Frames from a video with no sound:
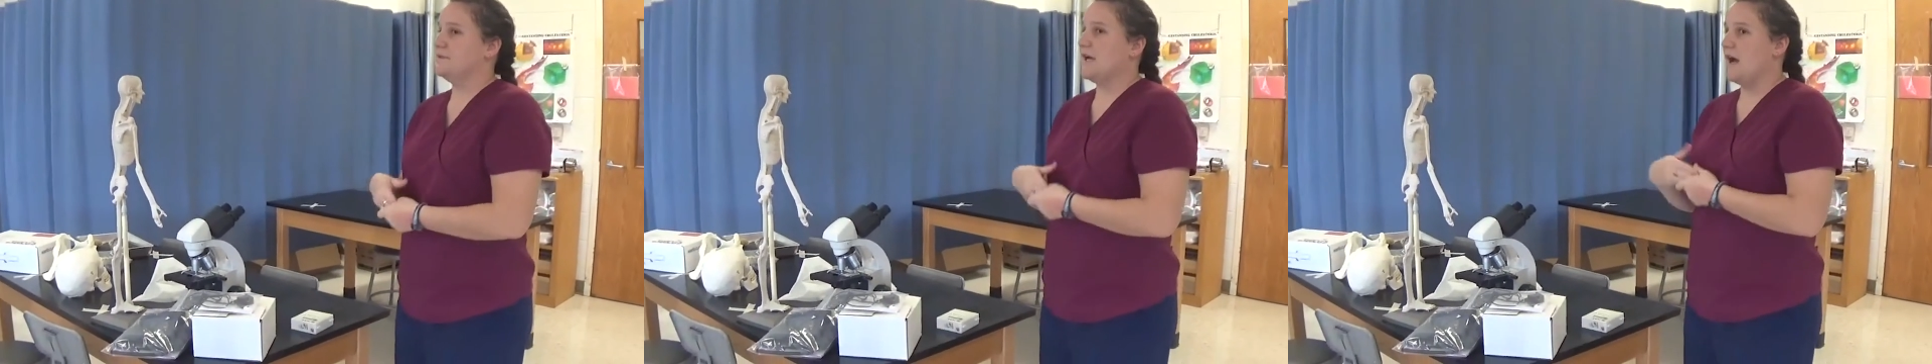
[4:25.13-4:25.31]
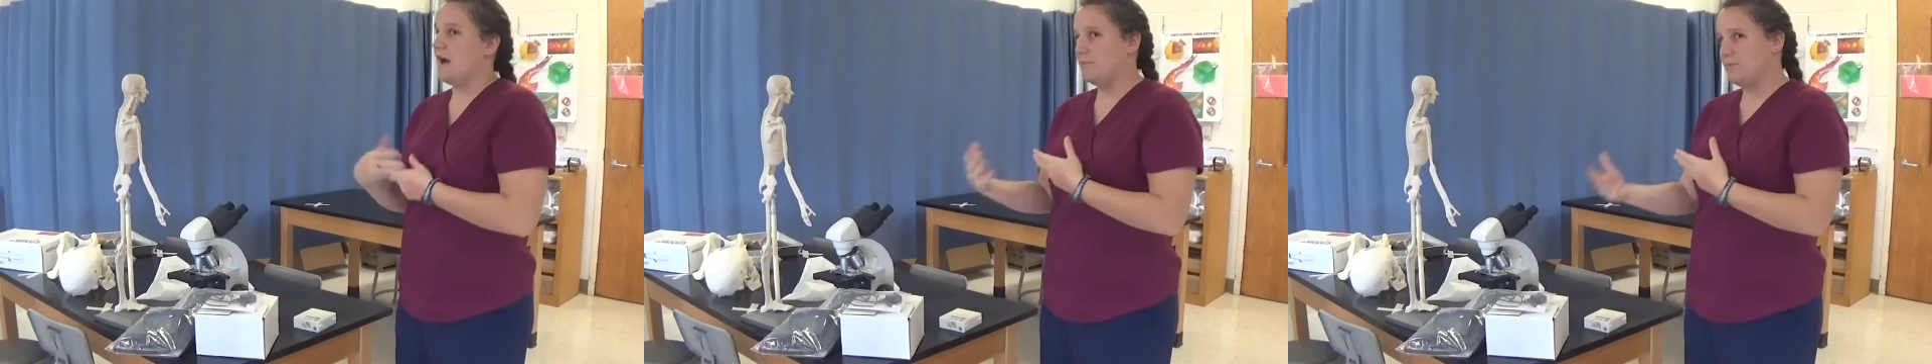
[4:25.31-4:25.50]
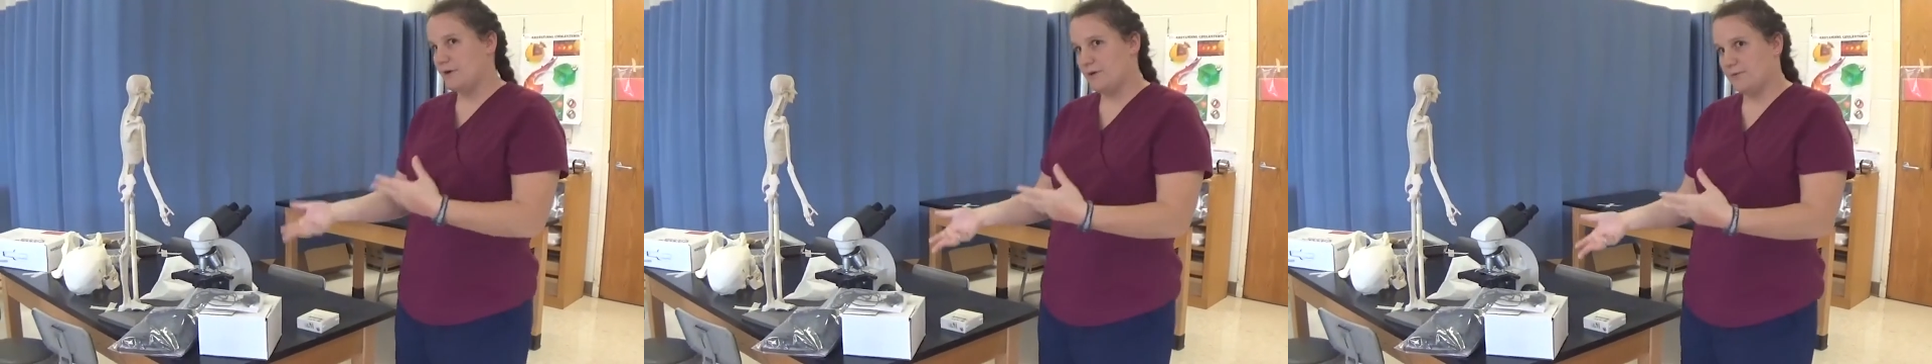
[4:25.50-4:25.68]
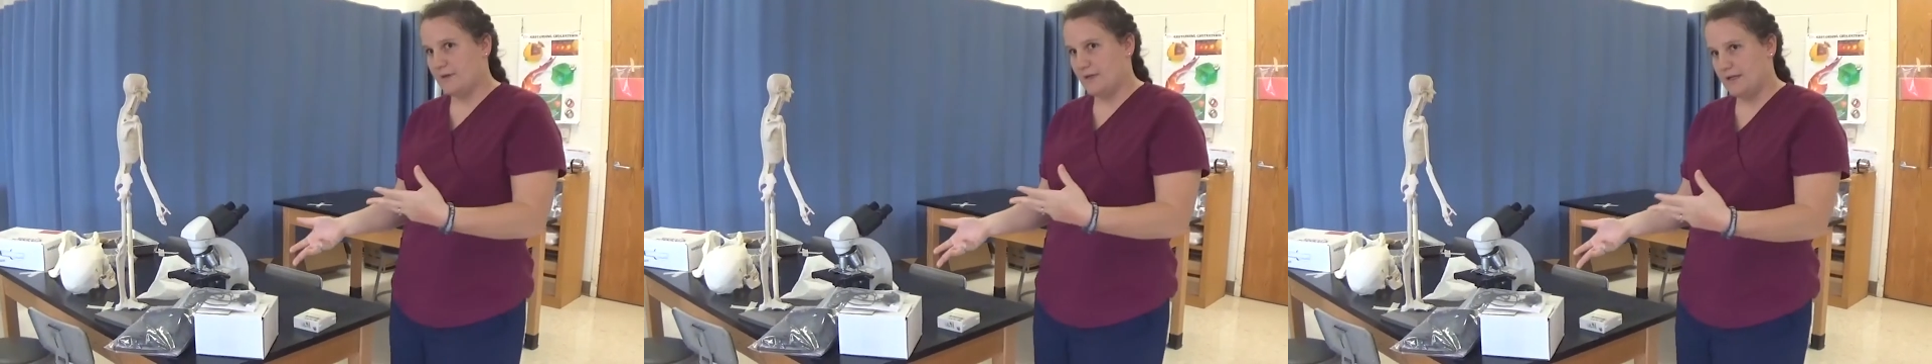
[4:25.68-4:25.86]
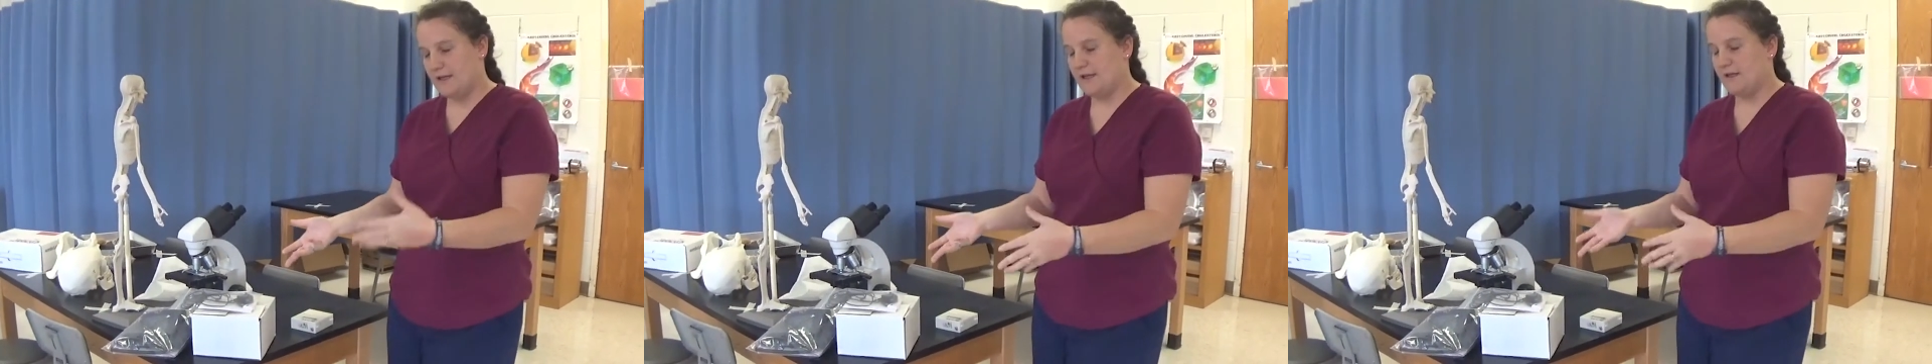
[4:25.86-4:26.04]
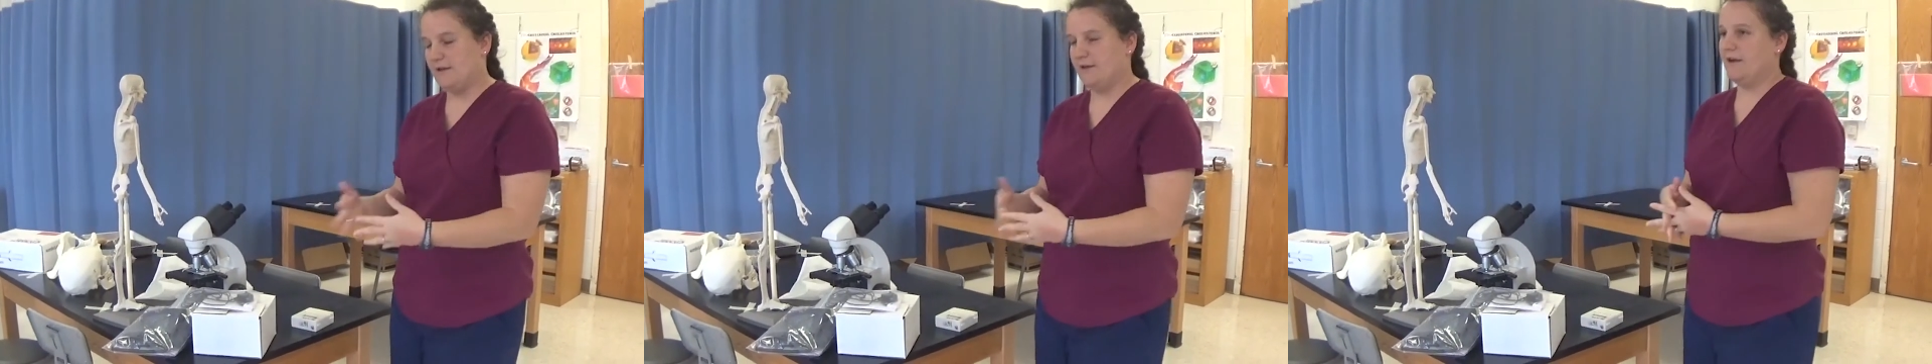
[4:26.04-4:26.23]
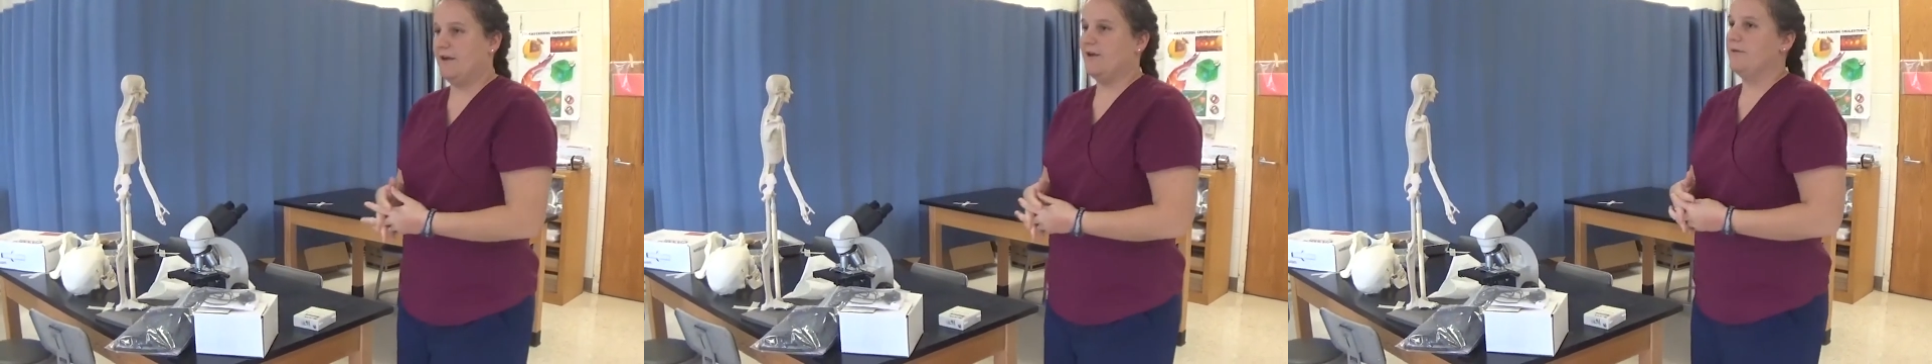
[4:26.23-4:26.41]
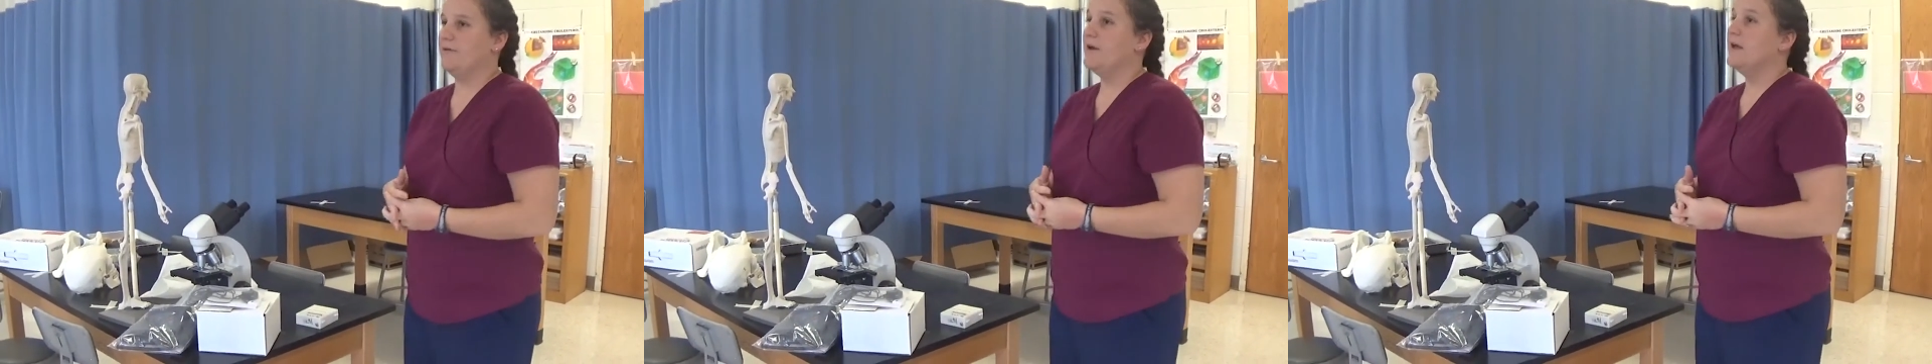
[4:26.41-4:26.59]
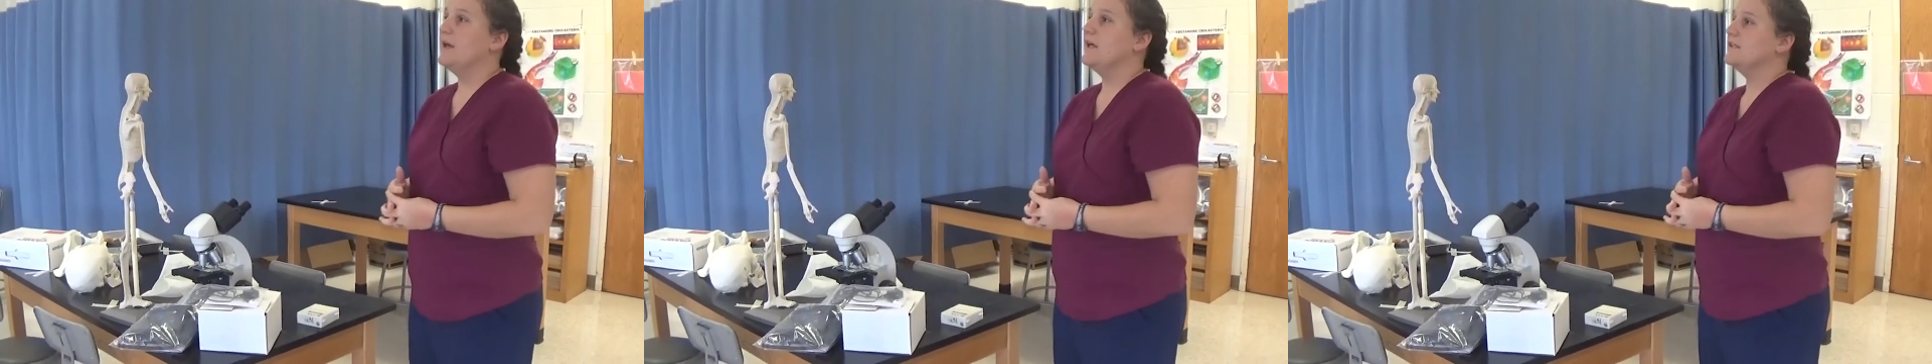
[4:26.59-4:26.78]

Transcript: time permitting, you know,